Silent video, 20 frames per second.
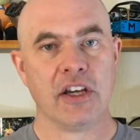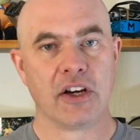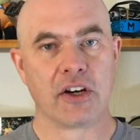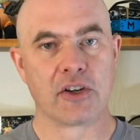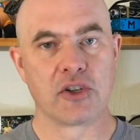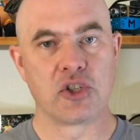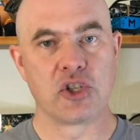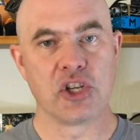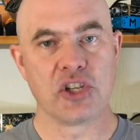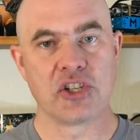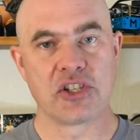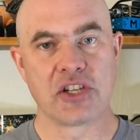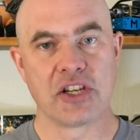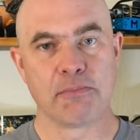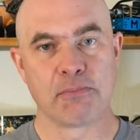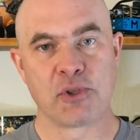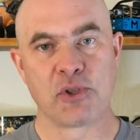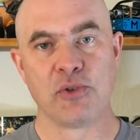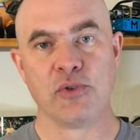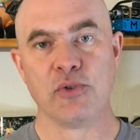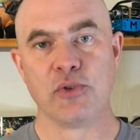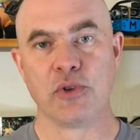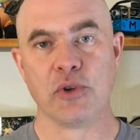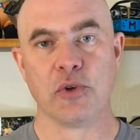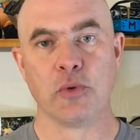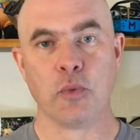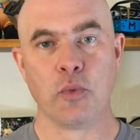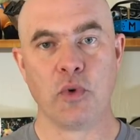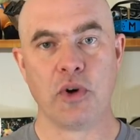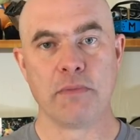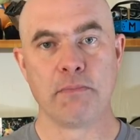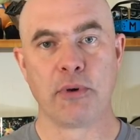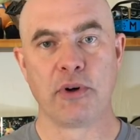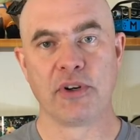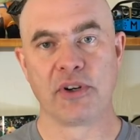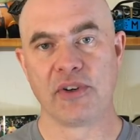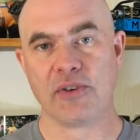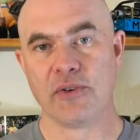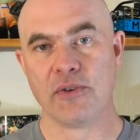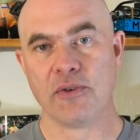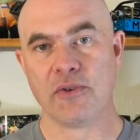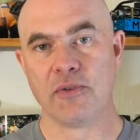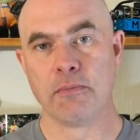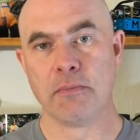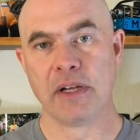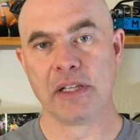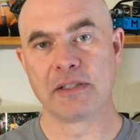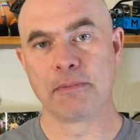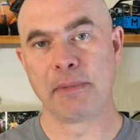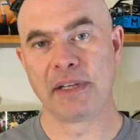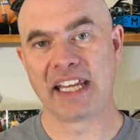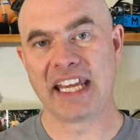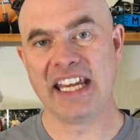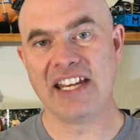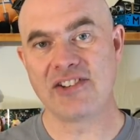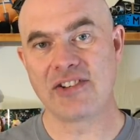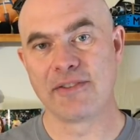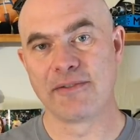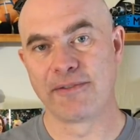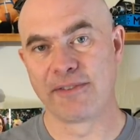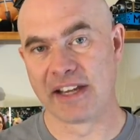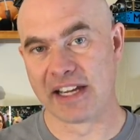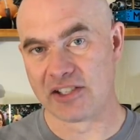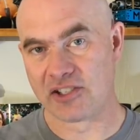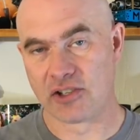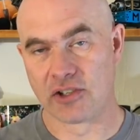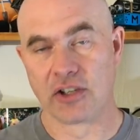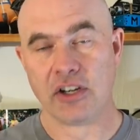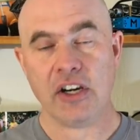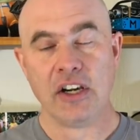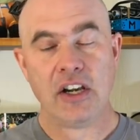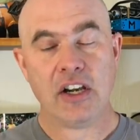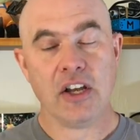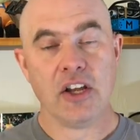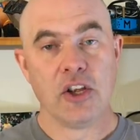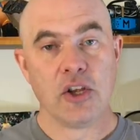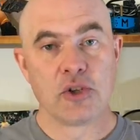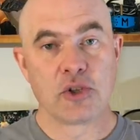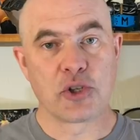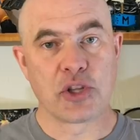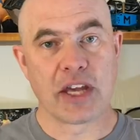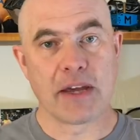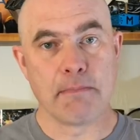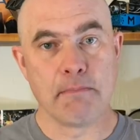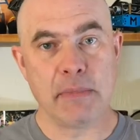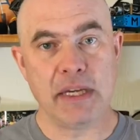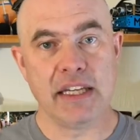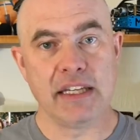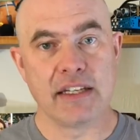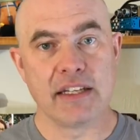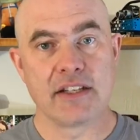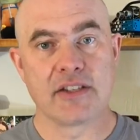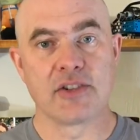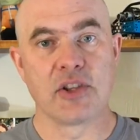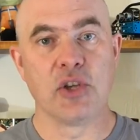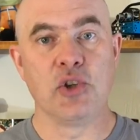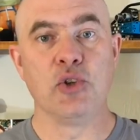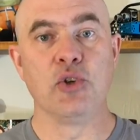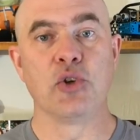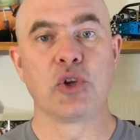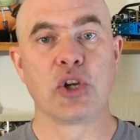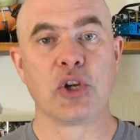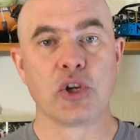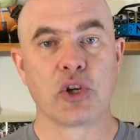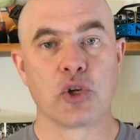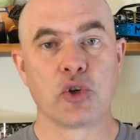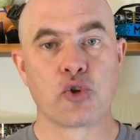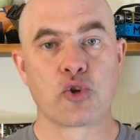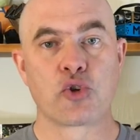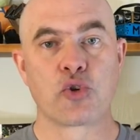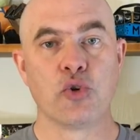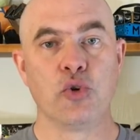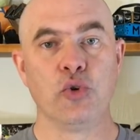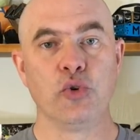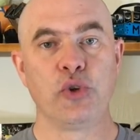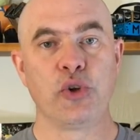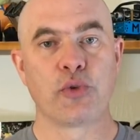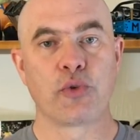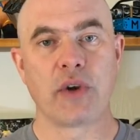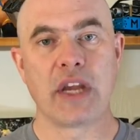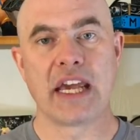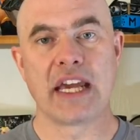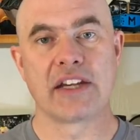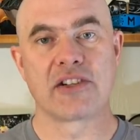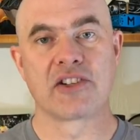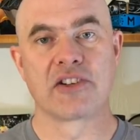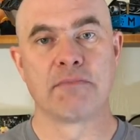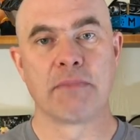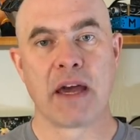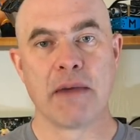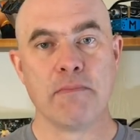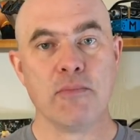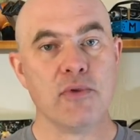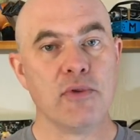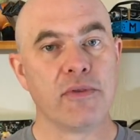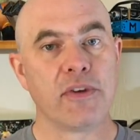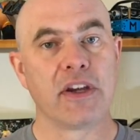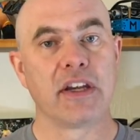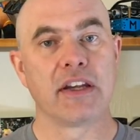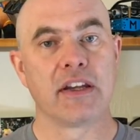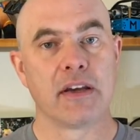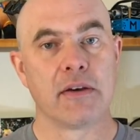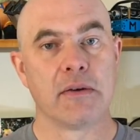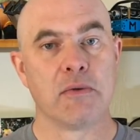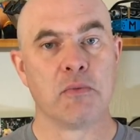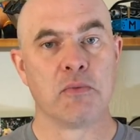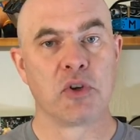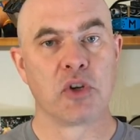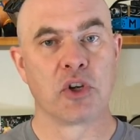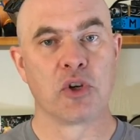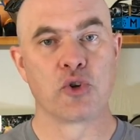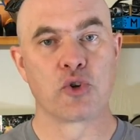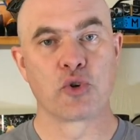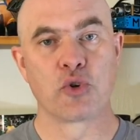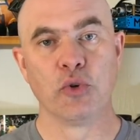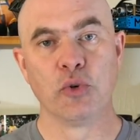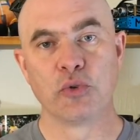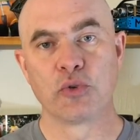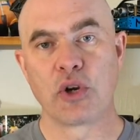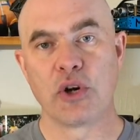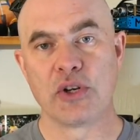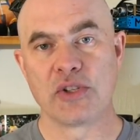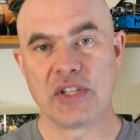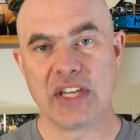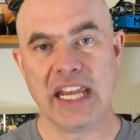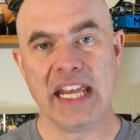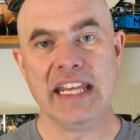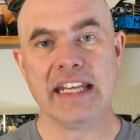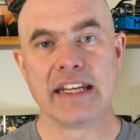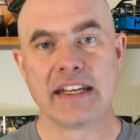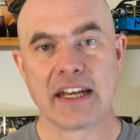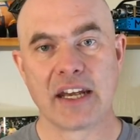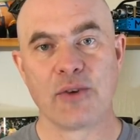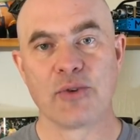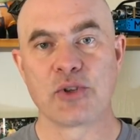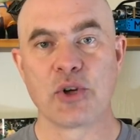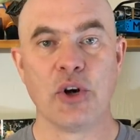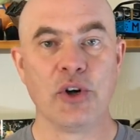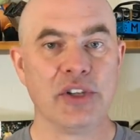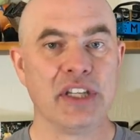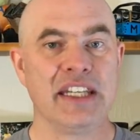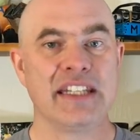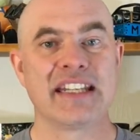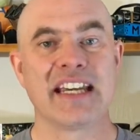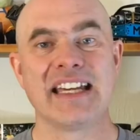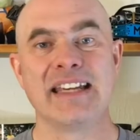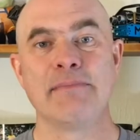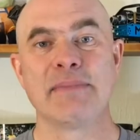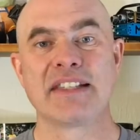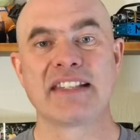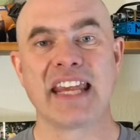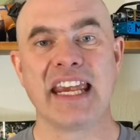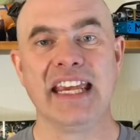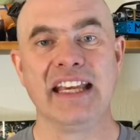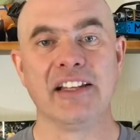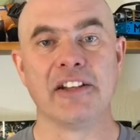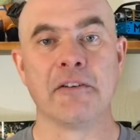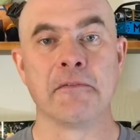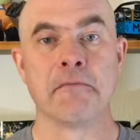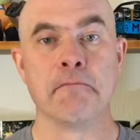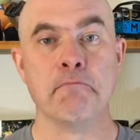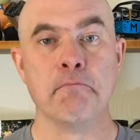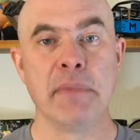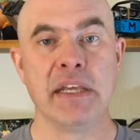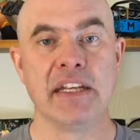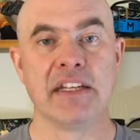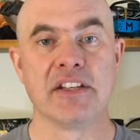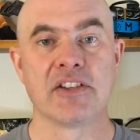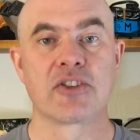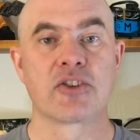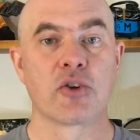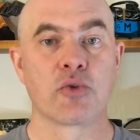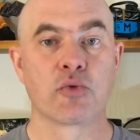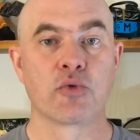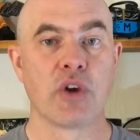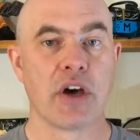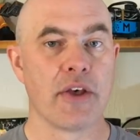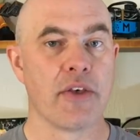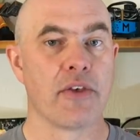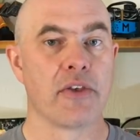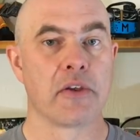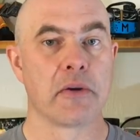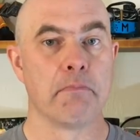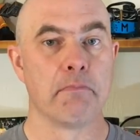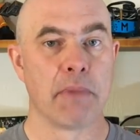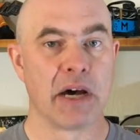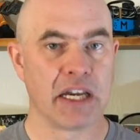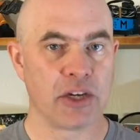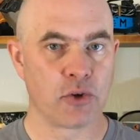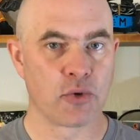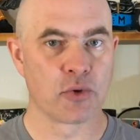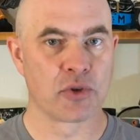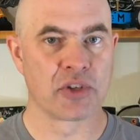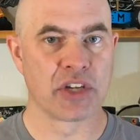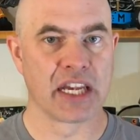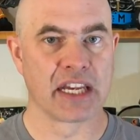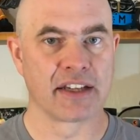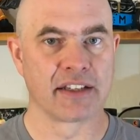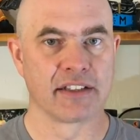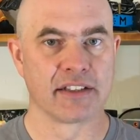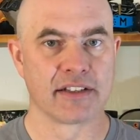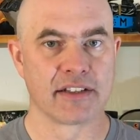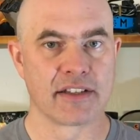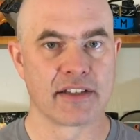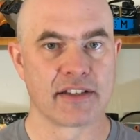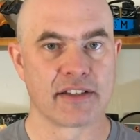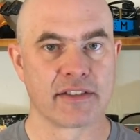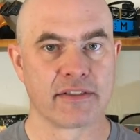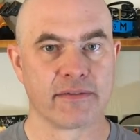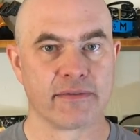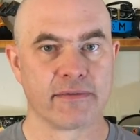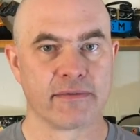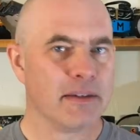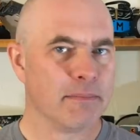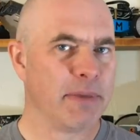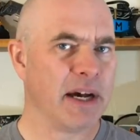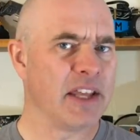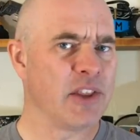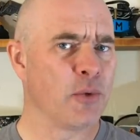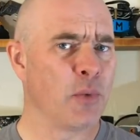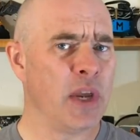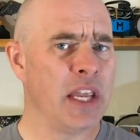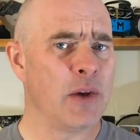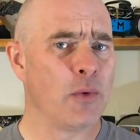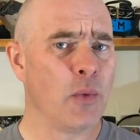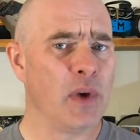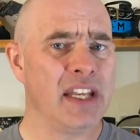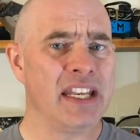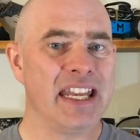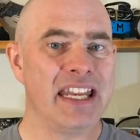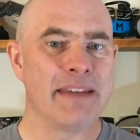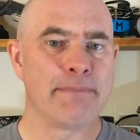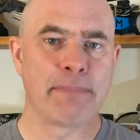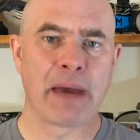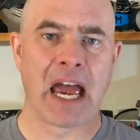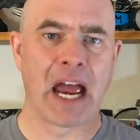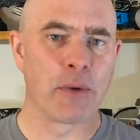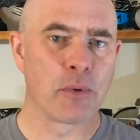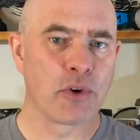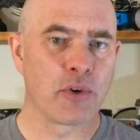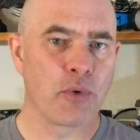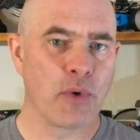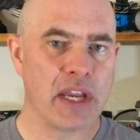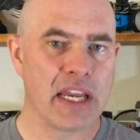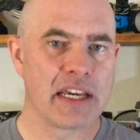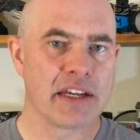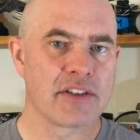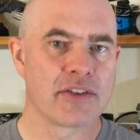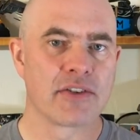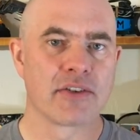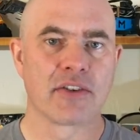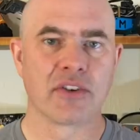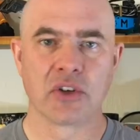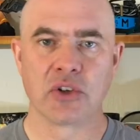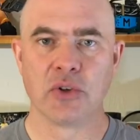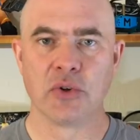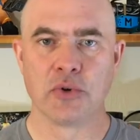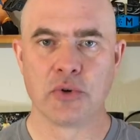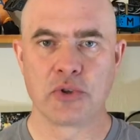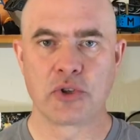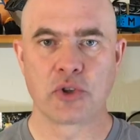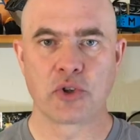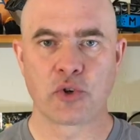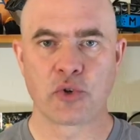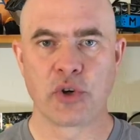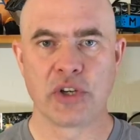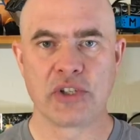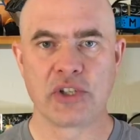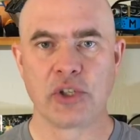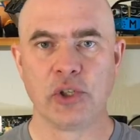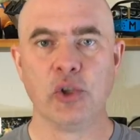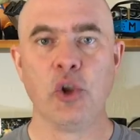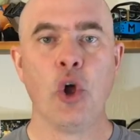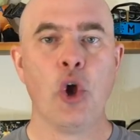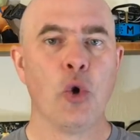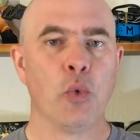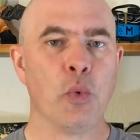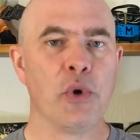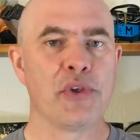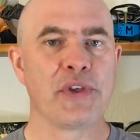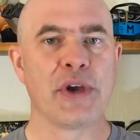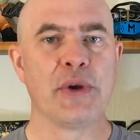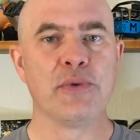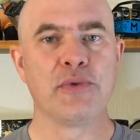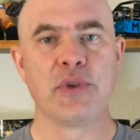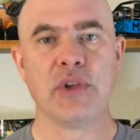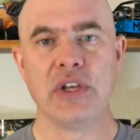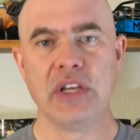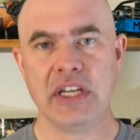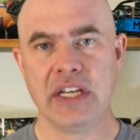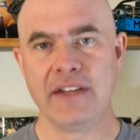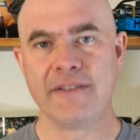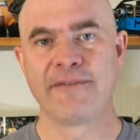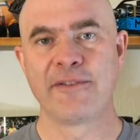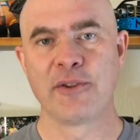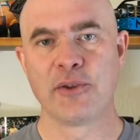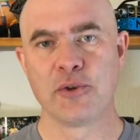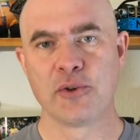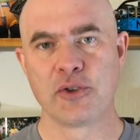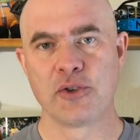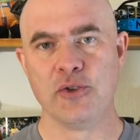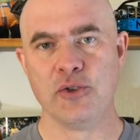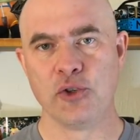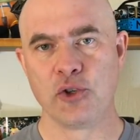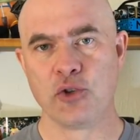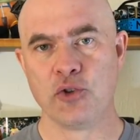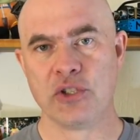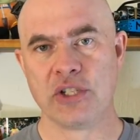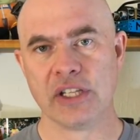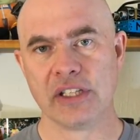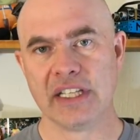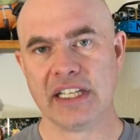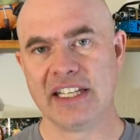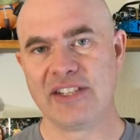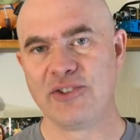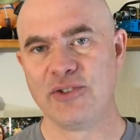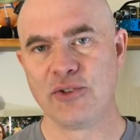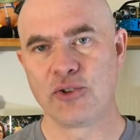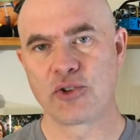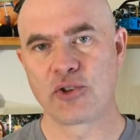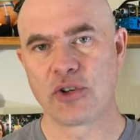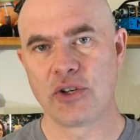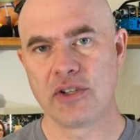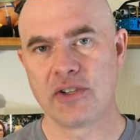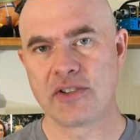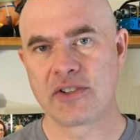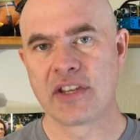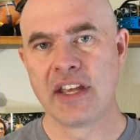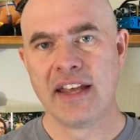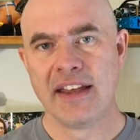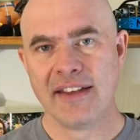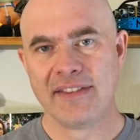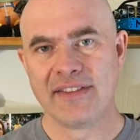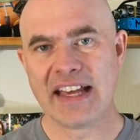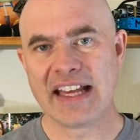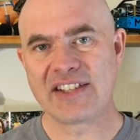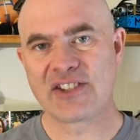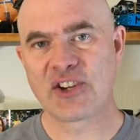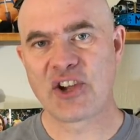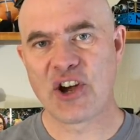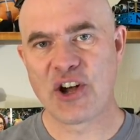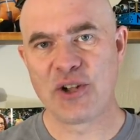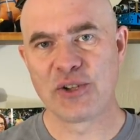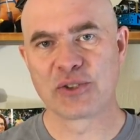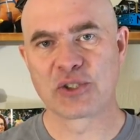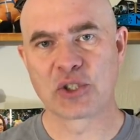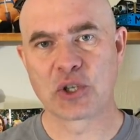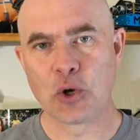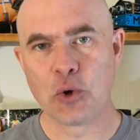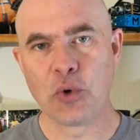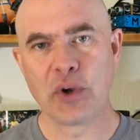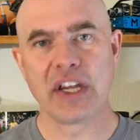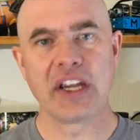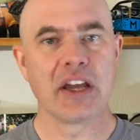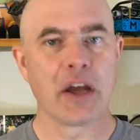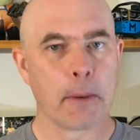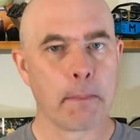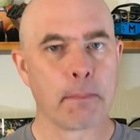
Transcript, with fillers: or just up to the 1.0 multiplication factor. So that means that you can control your reactor by moving control rods in and out on a time scale of minutes rather than microseconds. By the way, when a power reactor goes critical without the need for those new delayed neutrons, that's called going